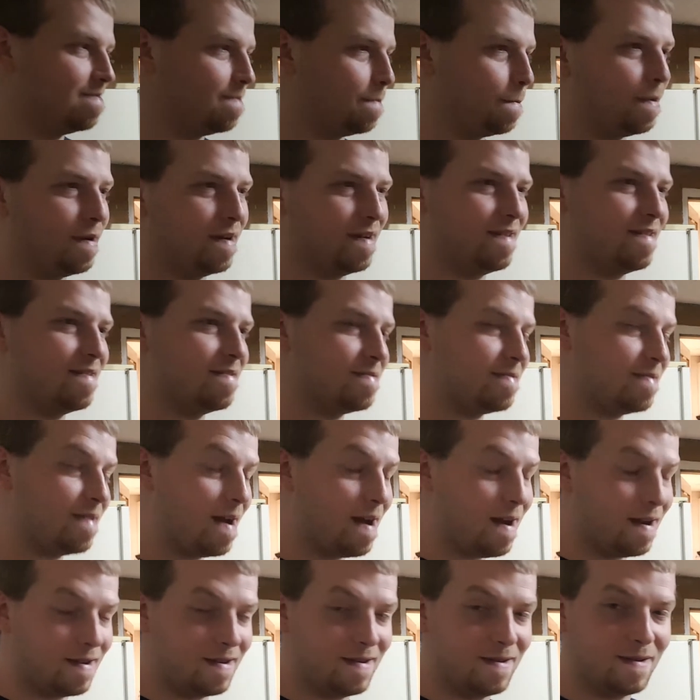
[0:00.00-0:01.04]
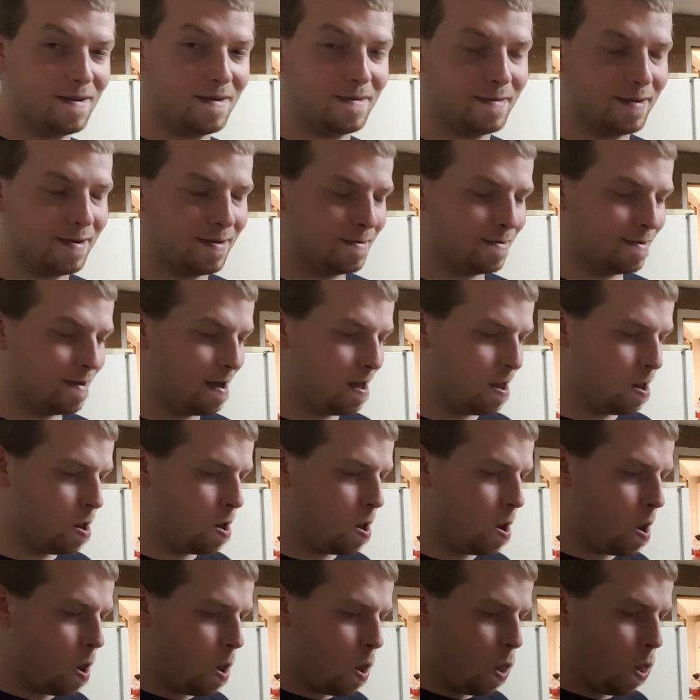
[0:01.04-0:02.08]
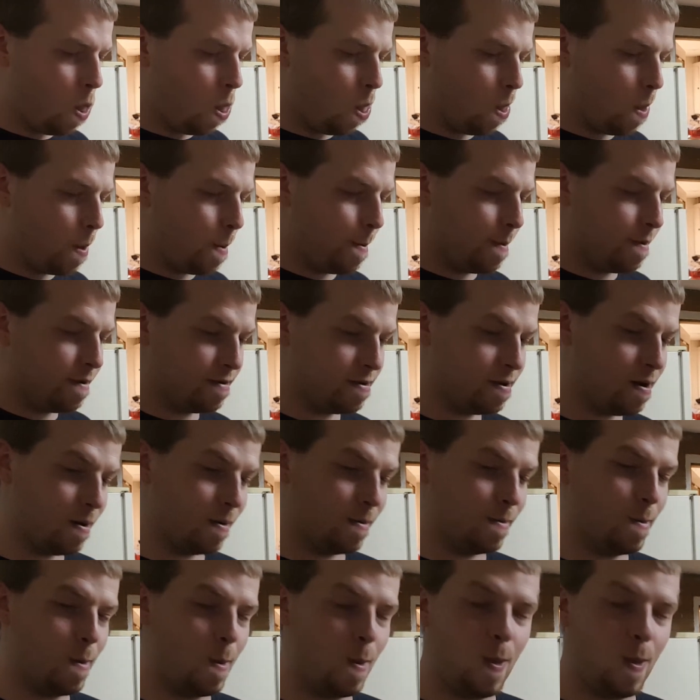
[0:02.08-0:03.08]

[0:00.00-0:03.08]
put it in stock, you know what I mean? So,